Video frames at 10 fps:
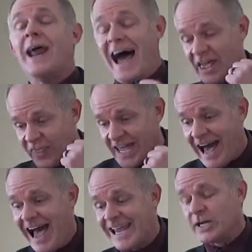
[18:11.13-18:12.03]
I think
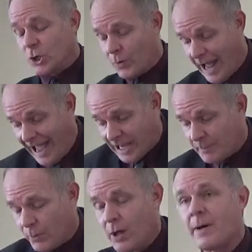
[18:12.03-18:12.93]
I can do it, I
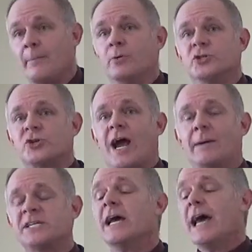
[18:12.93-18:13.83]
can pull up my bootstraps.